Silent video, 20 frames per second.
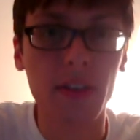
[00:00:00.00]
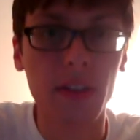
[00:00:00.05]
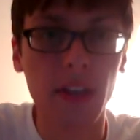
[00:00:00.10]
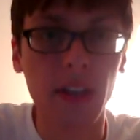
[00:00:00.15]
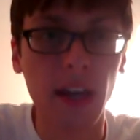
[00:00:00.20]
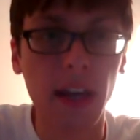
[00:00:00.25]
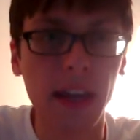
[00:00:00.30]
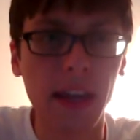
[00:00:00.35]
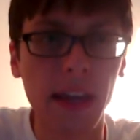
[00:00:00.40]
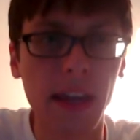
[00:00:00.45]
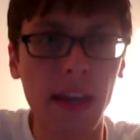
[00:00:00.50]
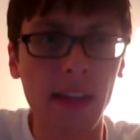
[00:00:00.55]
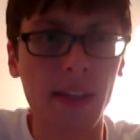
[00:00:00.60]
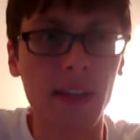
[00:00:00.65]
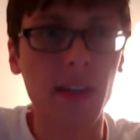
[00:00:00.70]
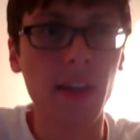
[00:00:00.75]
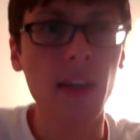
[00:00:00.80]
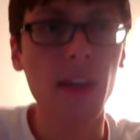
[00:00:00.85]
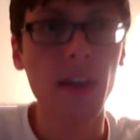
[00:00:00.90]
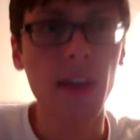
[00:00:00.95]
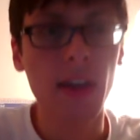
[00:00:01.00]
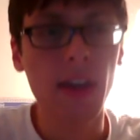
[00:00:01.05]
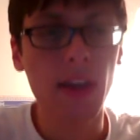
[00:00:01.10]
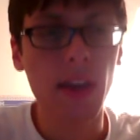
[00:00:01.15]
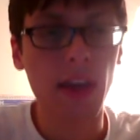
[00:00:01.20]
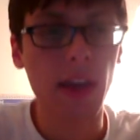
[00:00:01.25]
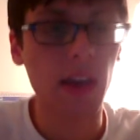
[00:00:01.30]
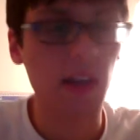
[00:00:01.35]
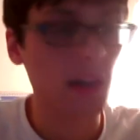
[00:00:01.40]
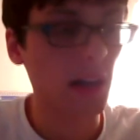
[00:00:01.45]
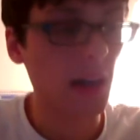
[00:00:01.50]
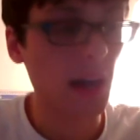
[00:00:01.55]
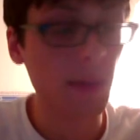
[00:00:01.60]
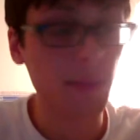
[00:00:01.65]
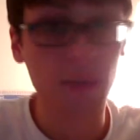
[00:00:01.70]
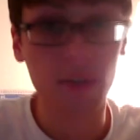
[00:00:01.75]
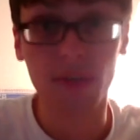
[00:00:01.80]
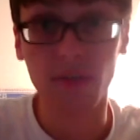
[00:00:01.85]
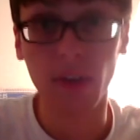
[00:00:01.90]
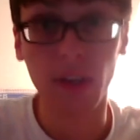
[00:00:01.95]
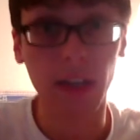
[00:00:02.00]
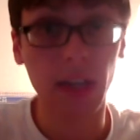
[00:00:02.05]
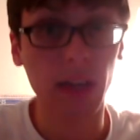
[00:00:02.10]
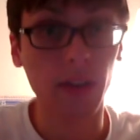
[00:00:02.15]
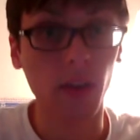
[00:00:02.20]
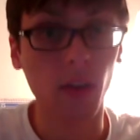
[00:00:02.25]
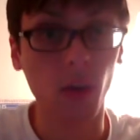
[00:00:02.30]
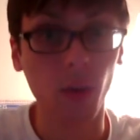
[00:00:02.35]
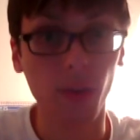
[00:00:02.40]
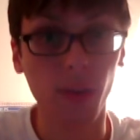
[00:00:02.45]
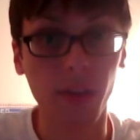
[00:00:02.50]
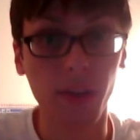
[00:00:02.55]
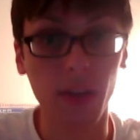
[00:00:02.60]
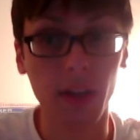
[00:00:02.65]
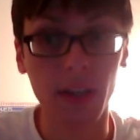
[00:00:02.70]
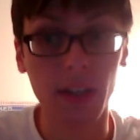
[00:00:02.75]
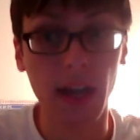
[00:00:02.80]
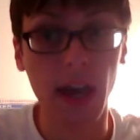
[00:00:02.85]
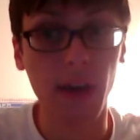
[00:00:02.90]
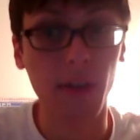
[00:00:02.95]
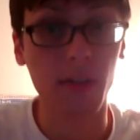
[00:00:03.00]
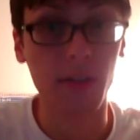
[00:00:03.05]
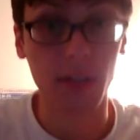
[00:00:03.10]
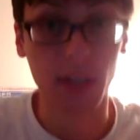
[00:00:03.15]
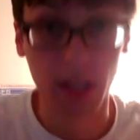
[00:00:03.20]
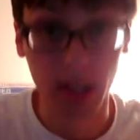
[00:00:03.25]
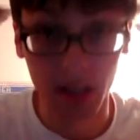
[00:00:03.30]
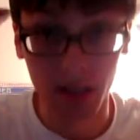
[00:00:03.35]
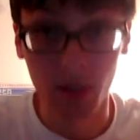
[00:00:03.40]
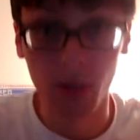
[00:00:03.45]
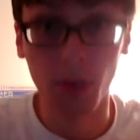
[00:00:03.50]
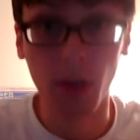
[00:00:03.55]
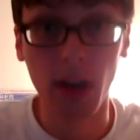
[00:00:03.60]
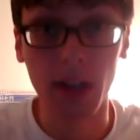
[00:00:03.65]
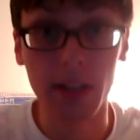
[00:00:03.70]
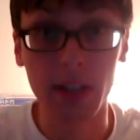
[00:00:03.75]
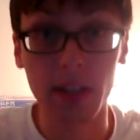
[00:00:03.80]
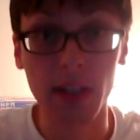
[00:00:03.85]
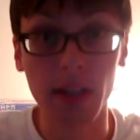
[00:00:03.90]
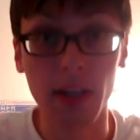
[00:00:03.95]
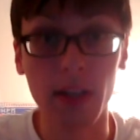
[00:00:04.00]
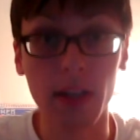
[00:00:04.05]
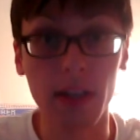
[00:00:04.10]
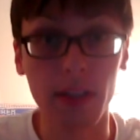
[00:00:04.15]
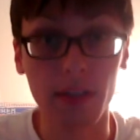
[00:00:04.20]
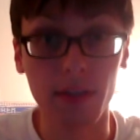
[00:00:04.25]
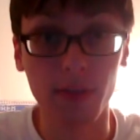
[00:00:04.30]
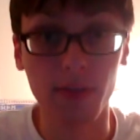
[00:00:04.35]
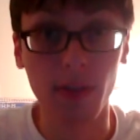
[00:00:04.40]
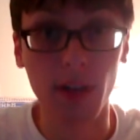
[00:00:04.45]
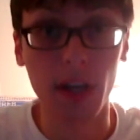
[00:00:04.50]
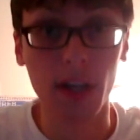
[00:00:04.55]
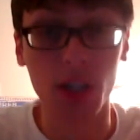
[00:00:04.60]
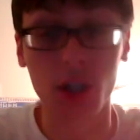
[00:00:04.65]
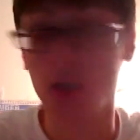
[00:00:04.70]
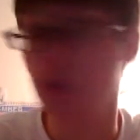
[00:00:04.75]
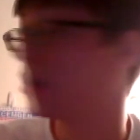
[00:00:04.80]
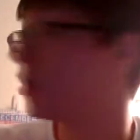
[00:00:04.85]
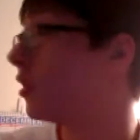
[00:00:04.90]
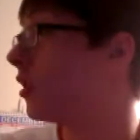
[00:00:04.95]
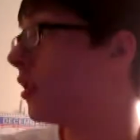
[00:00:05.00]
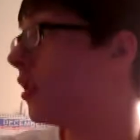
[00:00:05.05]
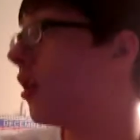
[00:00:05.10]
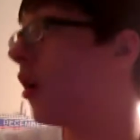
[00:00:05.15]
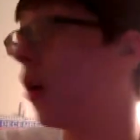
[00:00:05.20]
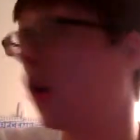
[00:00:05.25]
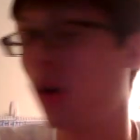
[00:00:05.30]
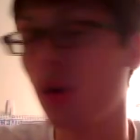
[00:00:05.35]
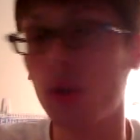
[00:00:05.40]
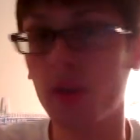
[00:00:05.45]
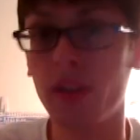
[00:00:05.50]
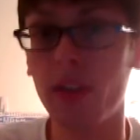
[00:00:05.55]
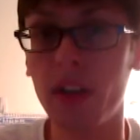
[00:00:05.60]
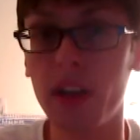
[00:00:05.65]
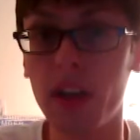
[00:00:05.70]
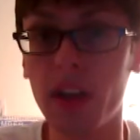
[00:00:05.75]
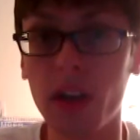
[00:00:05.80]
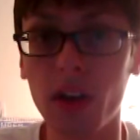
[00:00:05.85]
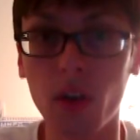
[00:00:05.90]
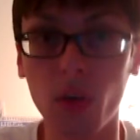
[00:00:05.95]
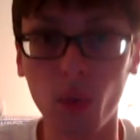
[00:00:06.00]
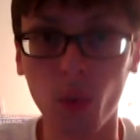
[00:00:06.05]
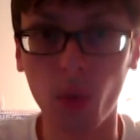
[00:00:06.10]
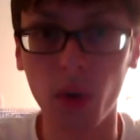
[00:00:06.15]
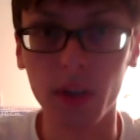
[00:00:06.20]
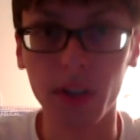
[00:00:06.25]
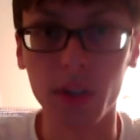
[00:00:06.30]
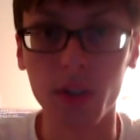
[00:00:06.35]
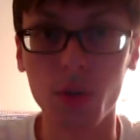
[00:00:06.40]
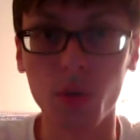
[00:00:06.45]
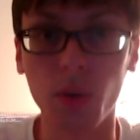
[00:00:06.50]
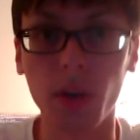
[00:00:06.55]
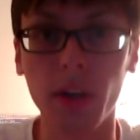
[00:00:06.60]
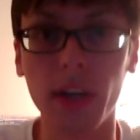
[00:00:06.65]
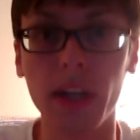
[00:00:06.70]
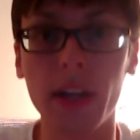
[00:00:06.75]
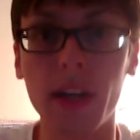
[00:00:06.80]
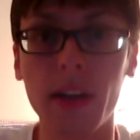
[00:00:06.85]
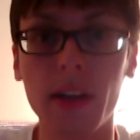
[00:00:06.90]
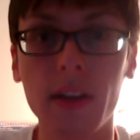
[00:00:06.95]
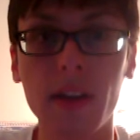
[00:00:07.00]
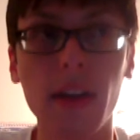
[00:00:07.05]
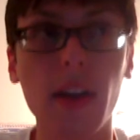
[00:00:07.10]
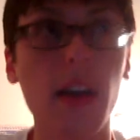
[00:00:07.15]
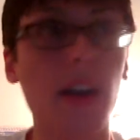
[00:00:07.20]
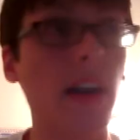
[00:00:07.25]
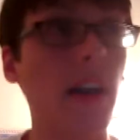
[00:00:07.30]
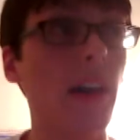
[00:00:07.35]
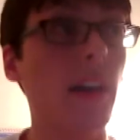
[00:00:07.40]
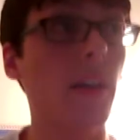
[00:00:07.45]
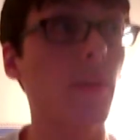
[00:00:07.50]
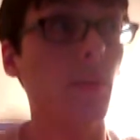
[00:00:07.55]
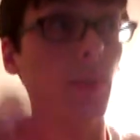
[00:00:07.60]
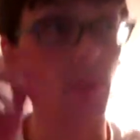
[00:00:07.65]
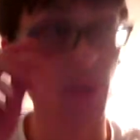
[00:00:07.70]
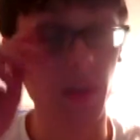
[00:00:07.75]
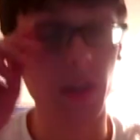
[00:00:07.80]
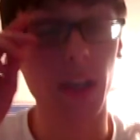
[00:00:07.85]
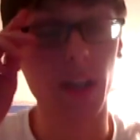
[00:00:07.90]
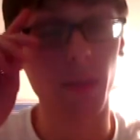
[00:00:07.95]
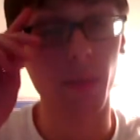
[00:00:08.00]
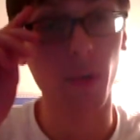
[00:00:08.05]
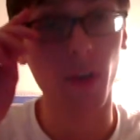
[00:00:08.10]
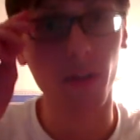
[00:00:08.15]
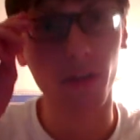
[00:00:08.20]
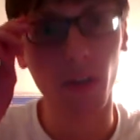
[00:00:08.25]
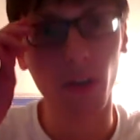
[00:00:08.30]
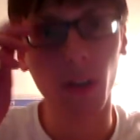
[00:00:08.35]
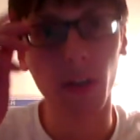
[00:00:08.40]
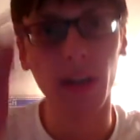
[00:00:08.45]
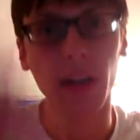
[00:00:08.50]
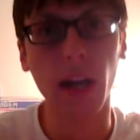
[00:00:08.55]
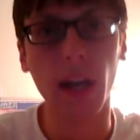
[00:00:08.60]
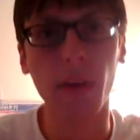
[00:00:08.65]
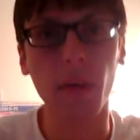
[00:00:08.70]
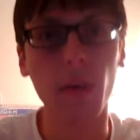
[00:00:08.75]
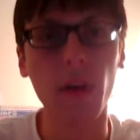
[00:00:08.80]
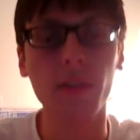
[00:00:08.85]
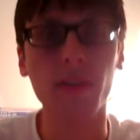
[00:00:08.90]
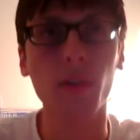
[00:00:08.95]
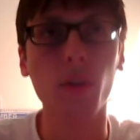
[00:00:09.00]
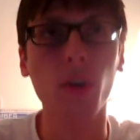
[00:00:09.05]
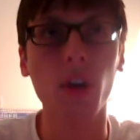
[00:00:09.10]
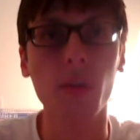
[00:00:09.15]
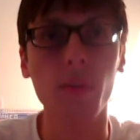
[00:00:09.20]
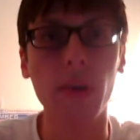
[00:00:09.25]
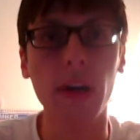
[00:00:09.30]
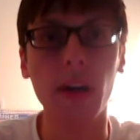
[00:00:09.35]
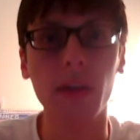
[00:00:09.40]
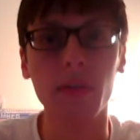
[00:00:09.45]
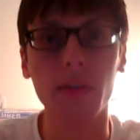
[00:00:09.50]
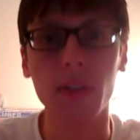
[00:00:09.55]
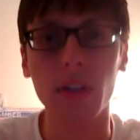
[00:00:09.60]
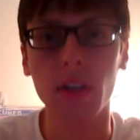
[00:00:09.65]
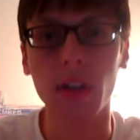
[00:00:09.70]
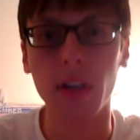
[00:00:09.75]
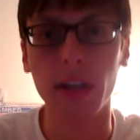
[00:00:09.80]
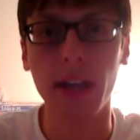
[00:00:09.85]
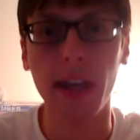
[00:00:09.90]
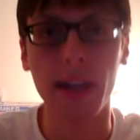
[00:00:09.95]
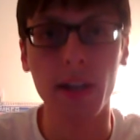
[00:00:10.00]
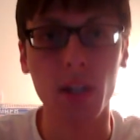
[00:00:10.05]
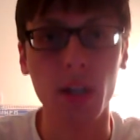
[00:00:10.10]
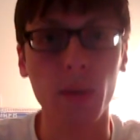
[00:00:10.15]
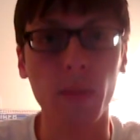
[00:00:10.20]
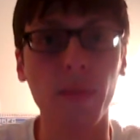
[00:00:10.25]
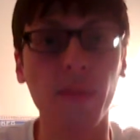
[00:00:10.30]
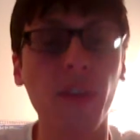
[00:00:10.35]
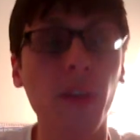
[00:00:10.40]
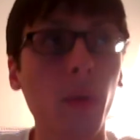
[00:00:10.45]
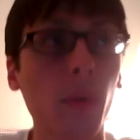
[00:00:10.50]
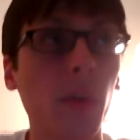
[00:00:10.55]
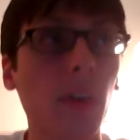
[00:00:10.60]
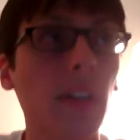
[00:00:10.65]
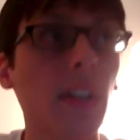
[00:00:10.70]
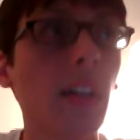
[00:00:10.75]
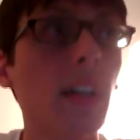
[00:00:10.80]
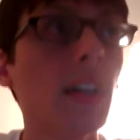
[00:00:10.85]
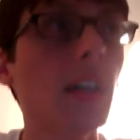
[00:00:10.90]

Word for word: on hiatus, and I'm just running out the whole thing now because I got a new idea. It's fresh. Whole thing, one to twenty and once we get the ball rolling, I won't have to worry about uh, catching up with anyone.